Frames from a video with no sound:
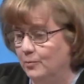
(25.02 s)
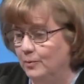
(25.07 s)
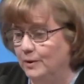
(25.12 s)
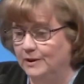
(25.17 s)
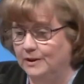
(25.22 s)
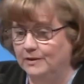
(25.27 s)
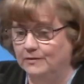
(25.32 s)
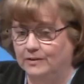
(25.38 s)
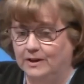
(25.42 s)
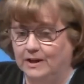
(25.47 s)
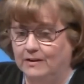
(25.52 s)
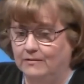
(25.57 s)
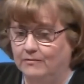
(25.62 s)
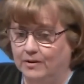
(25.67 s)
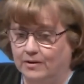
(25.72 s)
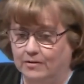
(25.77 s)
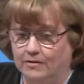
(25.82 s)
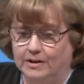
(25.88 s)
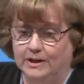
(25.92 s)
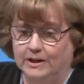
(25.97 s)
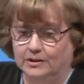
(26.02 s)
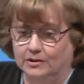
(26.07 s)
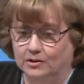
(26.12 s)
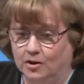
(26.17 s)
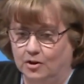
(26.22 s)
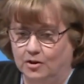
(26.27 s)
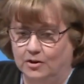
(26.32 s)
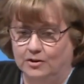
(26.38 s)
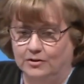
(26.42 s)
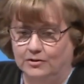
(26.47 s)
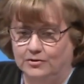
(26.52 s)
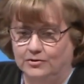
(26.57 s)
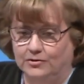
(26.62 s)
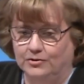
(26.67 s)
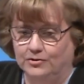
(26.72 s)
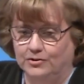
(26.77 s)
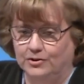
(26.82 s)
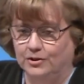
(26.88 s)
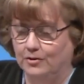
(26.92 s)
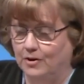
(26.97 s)
We live in a very
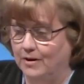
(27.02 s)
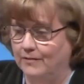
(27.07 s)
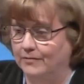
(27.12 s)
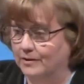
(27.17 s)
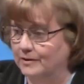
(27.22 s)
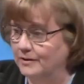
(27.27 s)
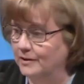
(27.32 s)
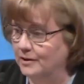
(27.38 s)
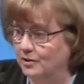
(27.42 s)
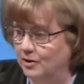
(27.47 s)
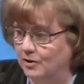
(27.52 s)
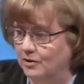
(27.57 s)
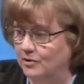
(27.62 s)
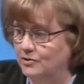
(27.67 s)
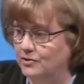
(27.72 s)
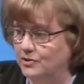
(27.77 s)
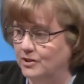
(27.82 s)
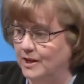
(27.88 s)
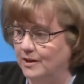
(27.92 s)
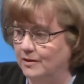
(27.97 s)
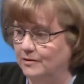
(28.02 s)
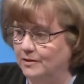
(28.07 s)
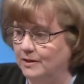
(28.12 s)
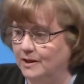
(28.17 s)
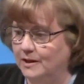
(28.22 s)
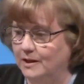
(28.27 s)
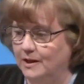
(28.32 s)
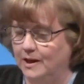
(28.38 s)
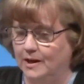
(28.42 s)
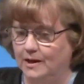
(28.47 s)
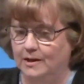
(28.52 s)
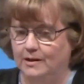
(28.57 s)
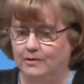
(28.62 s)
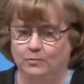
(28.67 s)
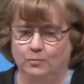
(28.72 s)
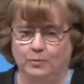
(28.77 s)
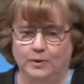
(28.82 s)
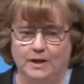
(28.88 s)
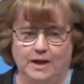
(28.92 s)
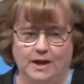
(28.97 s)
large, geographically large county,
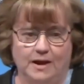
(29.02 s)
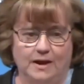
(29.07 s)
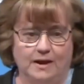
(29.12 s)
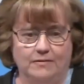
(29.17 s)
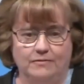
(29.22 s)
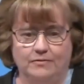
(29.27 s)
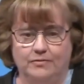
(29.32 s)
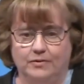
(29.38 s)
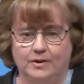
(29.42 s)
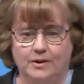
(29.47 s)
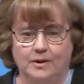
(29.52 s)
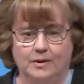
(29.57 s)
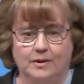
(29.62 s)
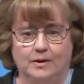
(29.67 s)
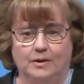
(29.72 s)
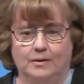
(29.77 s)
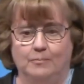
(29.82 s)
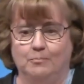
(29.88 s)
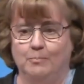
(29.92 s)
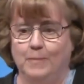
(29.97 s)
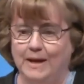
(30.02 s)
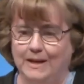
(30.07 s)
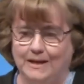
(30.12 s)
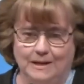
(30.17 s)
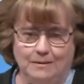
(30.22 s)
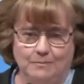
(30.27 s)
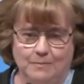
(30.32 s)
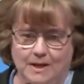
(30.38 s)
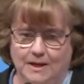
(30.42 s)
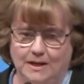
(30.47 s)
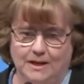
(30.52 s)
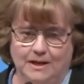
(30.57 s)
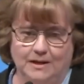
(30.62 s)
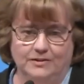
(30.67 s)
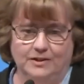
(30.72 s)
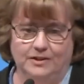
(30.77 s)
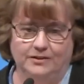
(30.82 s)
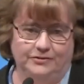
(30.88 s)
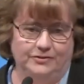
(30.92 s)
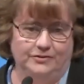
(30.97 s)
and we have many, many
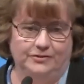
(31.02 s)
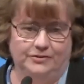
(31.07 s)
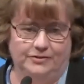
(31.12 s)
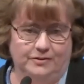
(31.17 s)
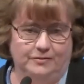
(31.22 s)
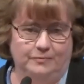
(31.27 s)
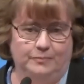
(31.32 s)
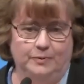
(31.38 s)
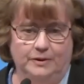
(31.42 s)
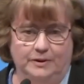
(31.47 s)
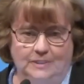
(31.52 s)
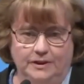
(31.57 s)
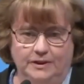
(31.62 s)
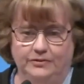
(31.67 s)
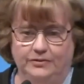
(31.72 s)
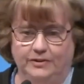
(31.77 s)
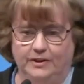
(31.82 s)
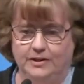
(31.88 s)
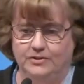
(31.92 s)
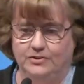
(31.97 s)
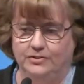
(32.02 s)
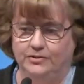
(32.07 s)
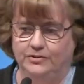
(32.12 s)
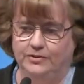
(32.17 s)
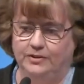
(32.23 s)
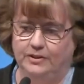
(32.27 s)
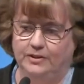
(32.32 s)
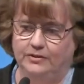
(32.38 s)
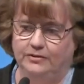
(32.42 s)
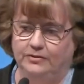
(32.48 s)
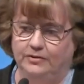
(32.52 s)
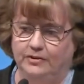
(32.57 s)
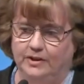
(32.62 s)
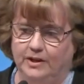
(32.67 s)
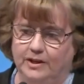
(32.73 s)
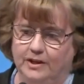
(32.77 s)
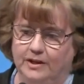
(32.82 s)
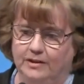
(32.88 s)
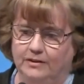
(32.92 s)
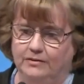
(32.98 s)
dozens of police agencies,
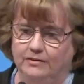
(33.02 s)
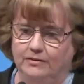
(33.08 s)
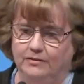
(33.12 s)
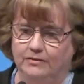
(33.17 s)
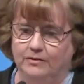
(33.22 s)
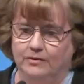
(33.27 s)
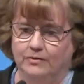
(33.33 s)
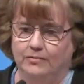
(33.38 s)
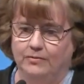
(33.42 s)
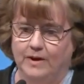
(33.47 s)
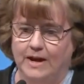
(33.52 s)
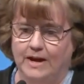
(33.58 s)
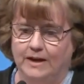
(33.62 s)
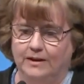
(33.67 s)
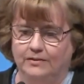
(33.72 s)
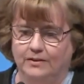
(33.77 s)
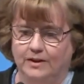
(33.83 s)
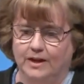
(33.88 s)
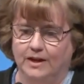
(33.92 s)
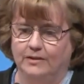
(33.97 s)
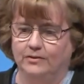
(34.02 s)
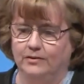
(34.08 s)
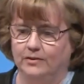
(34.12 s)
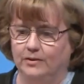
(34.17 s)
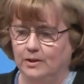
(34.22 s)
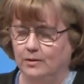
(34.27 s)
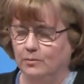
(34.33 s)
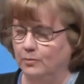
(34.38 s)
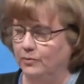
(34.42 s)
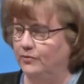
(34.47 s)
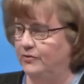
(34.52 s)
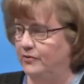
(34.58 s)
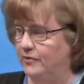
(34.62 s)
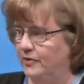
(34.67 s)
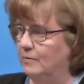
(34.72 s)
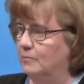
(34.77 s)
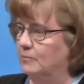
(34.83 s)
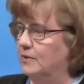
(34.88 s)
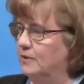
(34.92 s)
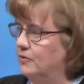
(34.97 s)
and the fact that it was
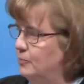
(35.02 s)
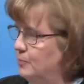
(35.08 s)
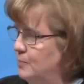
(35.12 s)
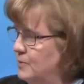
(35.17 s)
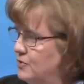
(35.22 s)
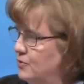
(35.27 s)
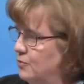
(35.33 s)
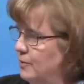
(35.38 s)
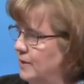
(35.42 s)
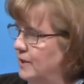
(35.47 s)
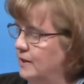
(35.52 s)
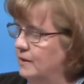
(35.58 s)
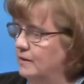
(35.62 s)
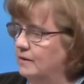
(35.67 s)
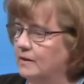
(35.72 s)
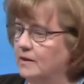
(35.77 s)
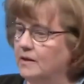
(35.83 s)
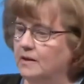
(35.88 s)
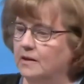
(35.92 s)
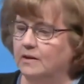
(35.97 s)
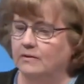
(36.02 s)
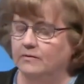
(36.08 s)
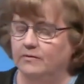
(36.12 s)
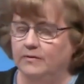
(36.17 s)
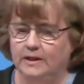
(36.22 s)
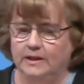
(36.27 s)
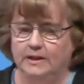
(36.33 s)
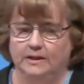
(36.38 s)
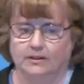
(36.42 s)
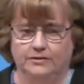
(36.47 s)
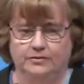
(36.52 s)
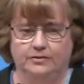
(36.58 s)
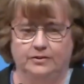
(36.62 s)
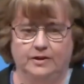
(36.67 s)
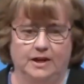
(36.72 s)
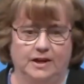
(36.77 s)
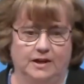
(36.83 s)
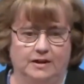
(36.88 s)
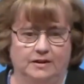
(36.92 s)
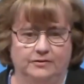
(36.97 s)
seamless between Phoenix
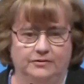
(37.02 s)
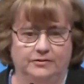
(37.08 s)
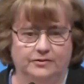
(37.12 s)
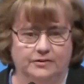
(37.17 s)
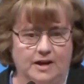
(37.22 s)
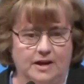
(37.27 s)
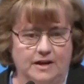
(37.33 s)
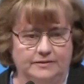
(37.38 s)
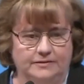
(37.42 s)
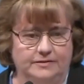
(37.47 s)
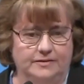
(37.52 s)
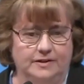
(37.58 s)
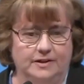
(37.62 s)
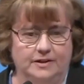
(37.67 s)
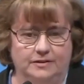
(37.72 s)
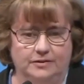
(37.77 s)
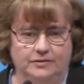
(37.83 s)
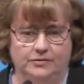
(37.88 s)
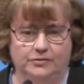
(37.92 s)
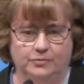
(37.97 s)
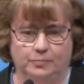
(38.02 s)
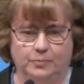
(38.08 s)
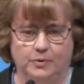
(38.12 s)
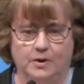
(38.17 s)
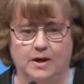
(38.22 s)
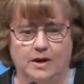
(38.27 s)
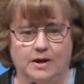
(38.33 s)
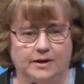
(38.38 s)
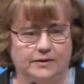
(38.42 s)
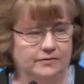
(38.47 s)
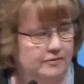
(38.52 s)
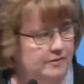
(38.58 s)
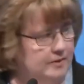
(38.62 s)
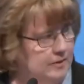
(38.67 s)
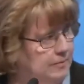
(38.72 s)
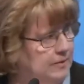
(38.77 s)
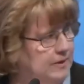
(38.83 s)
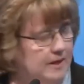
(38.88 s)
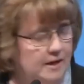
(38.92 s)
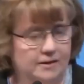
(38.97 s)
and Scottsdale and Surprise,
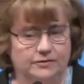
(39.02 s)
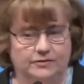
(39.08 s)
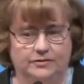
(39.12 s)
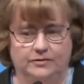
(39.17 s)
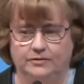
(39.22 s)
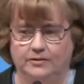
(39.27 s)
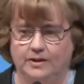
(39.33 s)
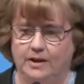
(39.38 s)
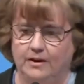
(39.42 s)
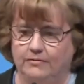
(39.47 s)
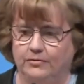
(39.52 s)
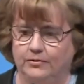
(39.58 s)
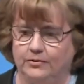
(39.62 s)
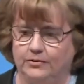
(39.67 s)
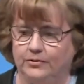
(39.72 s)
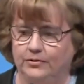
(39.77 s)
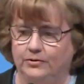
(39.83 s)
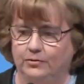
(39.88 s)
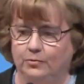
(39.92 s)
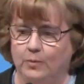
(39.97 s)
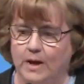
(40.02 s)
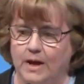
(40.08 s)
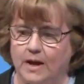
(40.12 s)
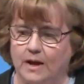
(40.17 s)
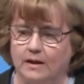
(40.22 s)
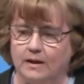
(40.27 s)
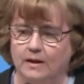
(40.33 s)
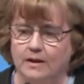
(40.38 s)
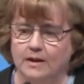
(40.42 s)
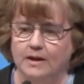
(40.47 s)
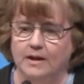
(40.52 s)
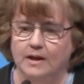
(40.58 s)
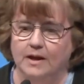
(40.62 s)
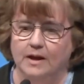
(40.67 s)
DPS's efforts as well,